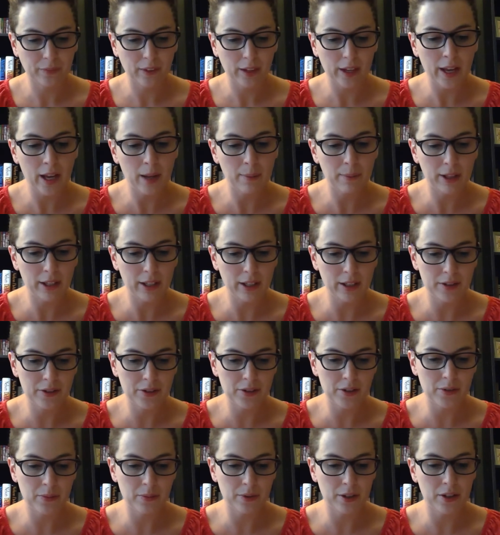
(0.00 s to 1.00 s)
Hamlet
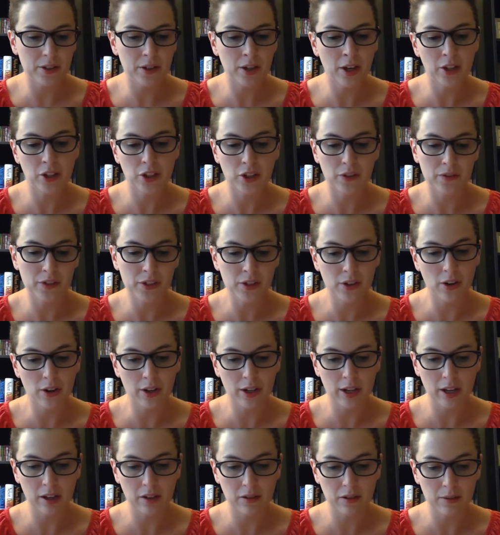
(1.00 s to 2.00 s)
answers with a touch of
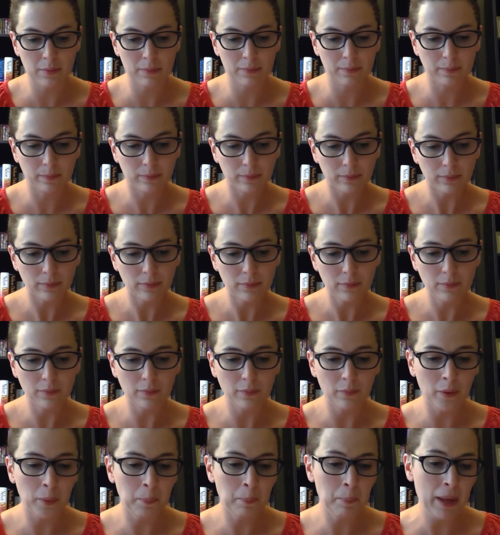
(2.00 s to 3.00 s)
sarcasm.
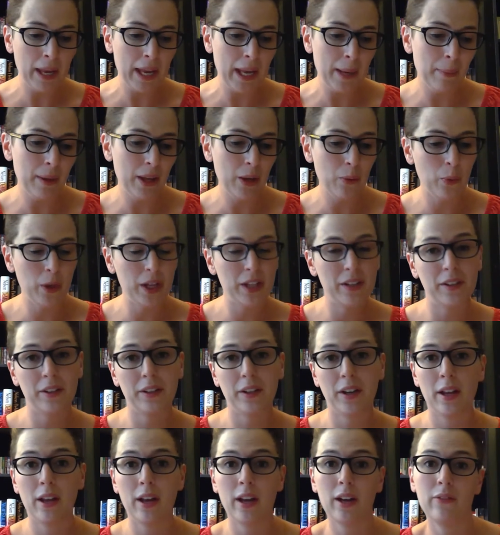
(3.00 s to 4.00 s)
"Maybe we
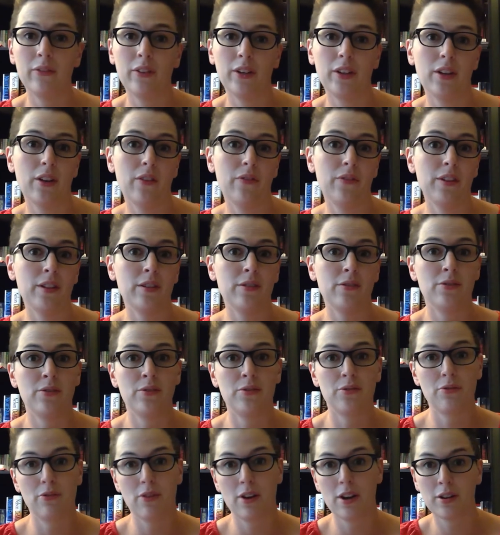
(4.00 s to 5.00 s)
didn't have enough
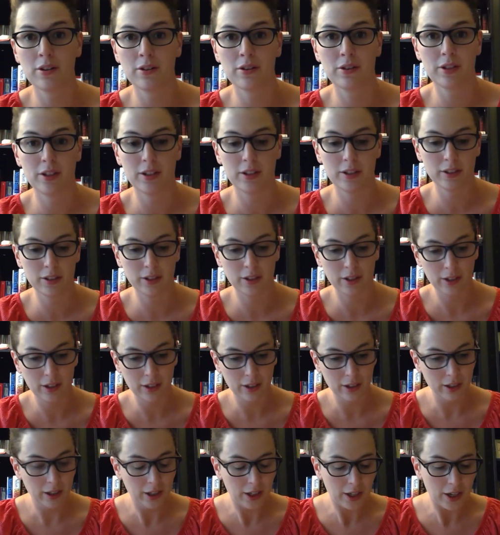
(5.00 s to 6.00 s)
instruction."
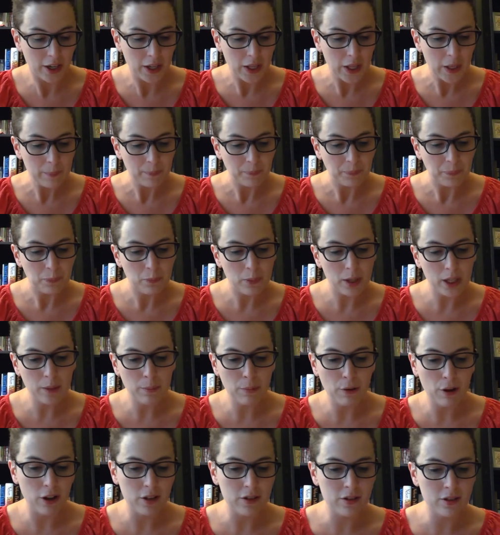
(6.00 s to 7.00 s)
Big
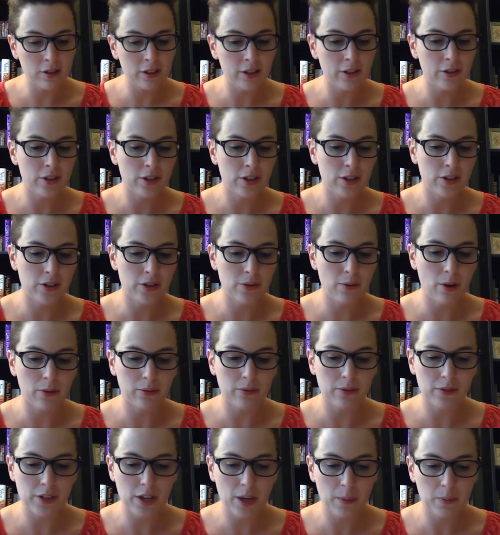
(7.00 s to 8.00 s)
Poss clears his throat
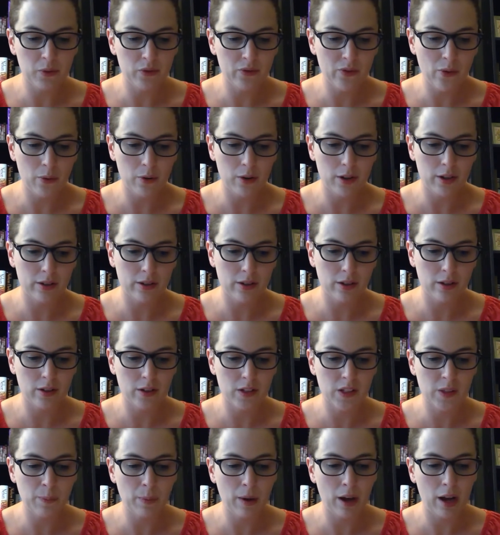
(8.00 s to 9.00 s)
and steps forward into the
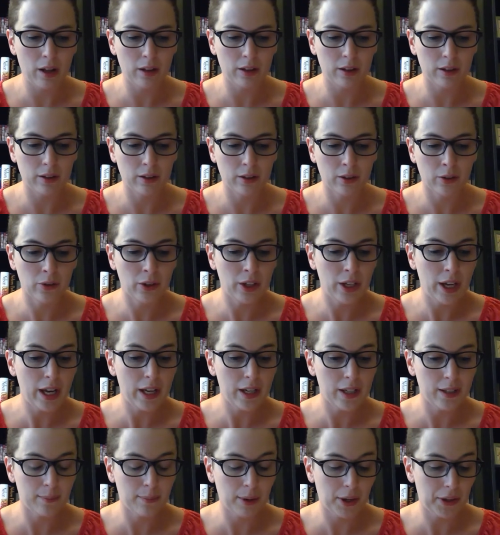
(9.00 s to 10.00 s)
spot
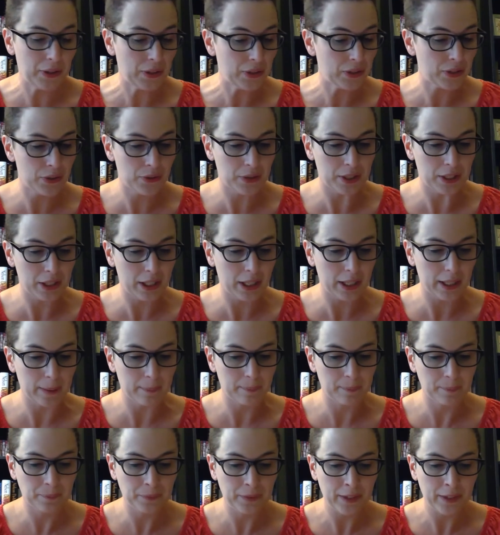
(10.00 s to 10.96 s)
created by the streetlight.